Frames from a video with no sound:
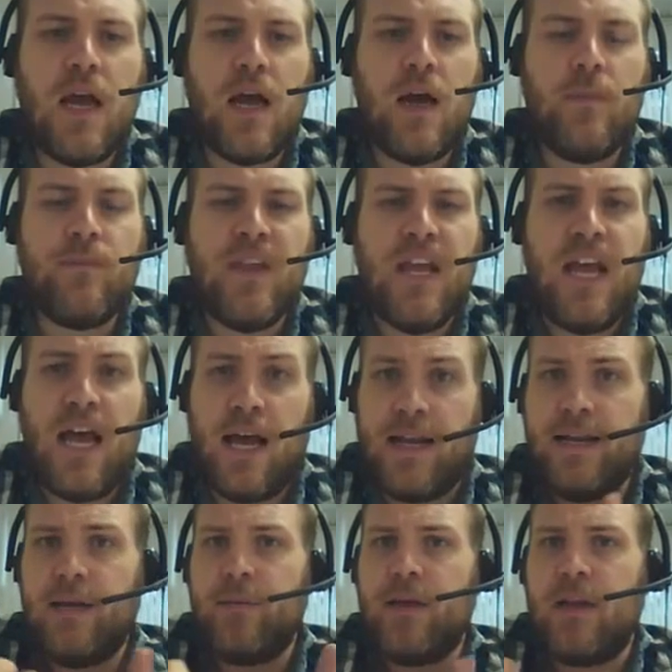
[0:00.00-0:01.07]
A
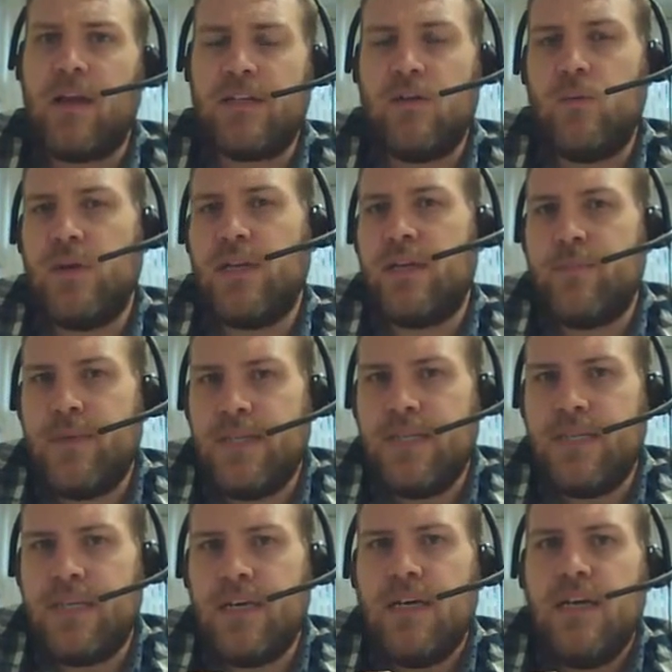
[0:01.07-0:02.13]
little bit like a
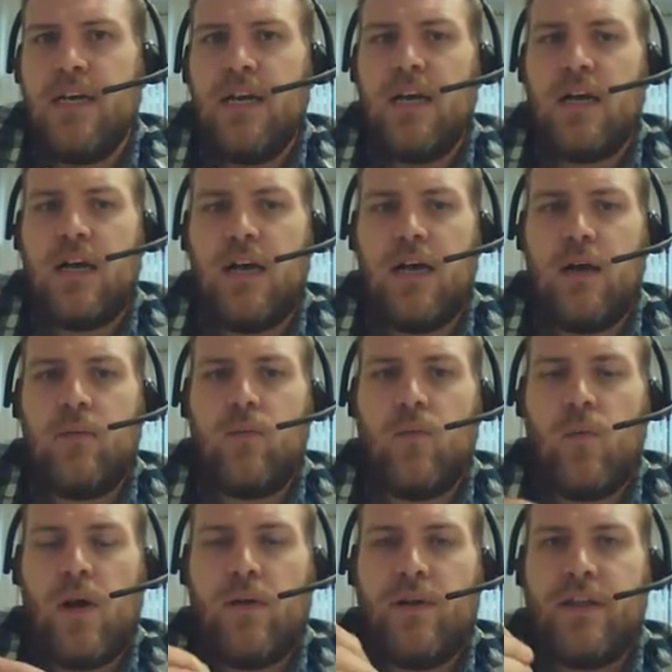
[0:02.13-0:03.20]
Wikipedia,
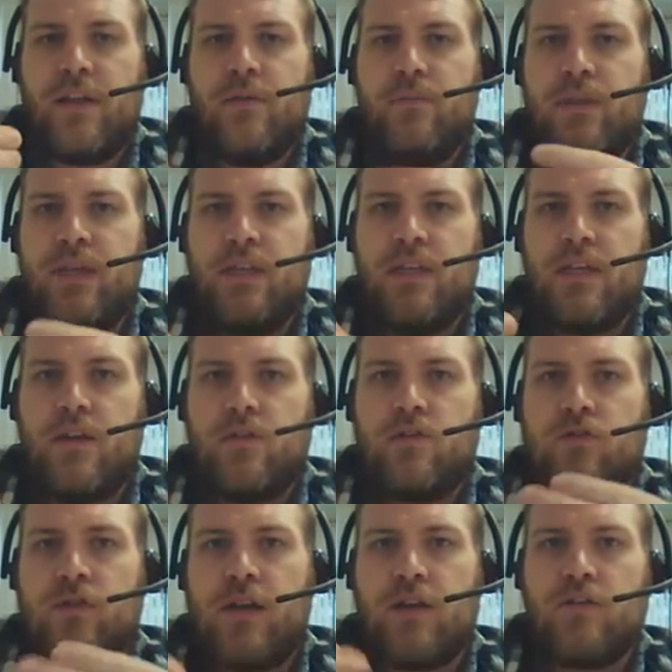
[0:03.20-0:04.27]
where it can be,
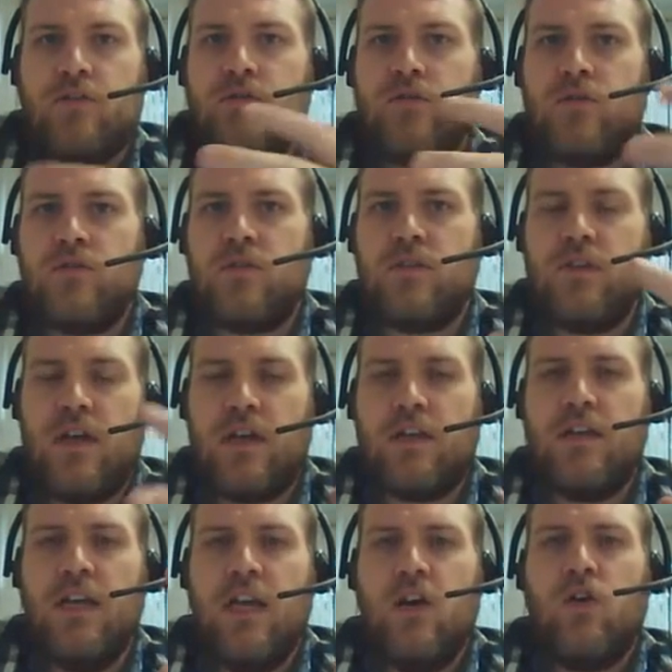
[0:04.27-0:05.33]
crowdsourced
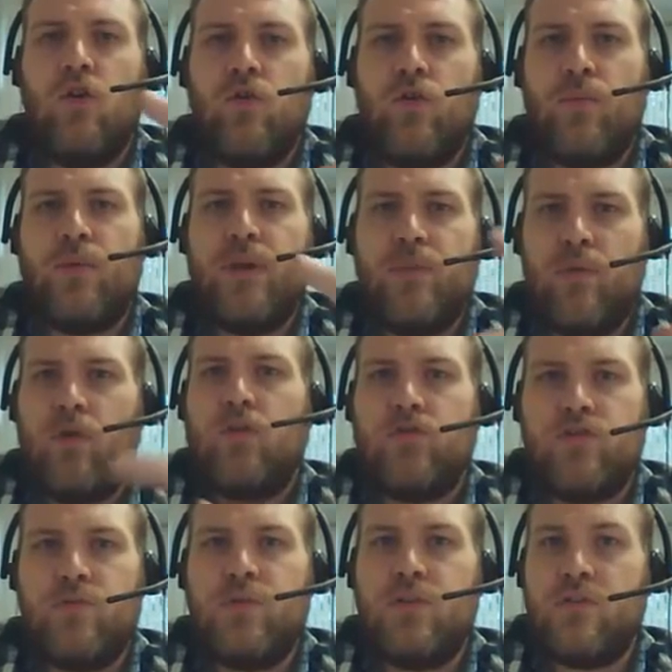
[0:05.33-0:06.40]
and other people
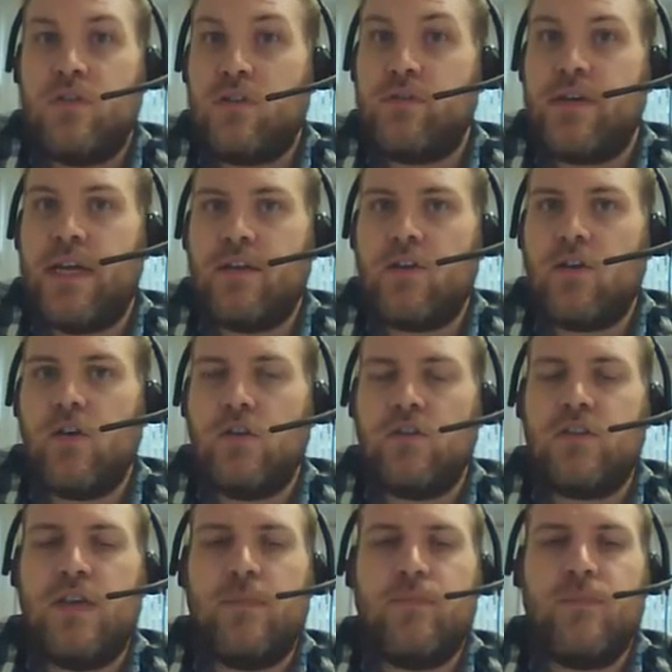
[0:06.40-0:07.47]
contribute to create the
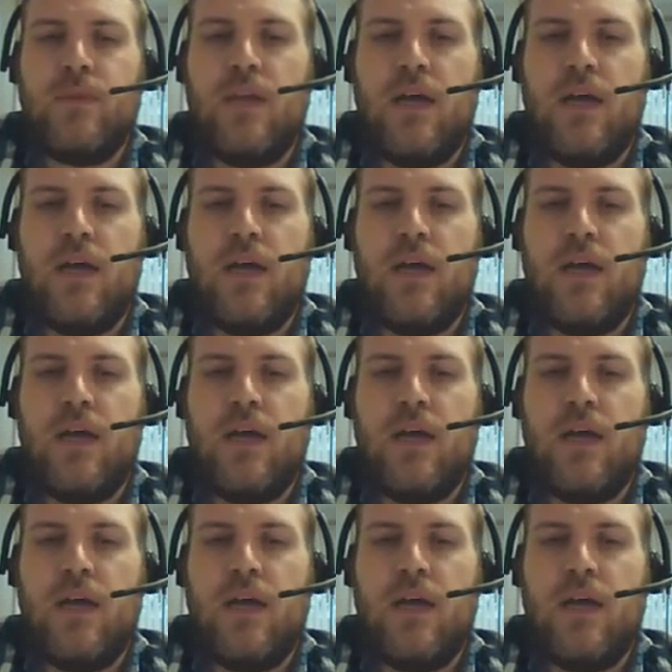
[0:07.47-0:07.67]
content.